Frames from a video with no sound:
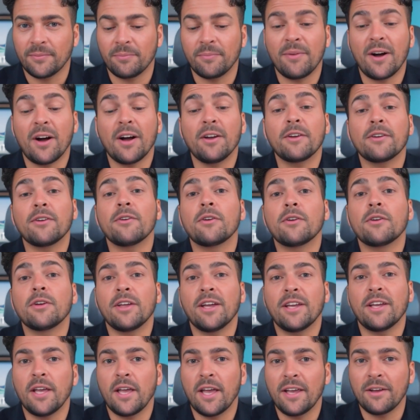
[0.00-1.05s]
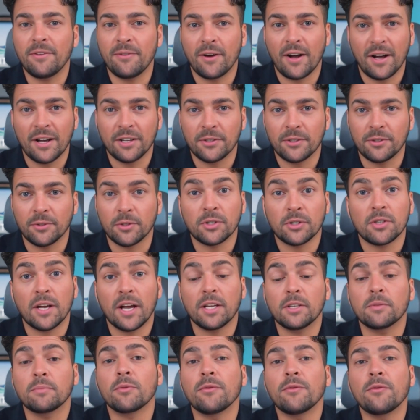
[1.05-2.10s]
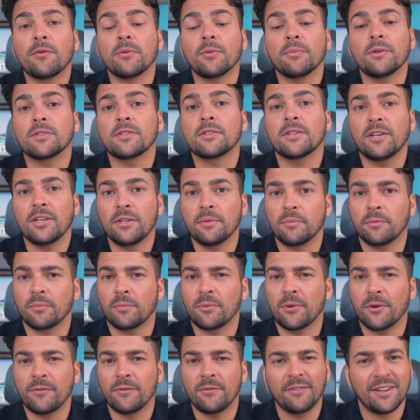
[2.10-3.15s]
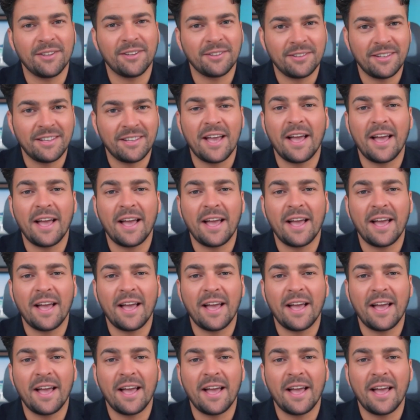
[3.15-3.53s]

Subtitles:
monitor and analyze your site's performance to keep improving.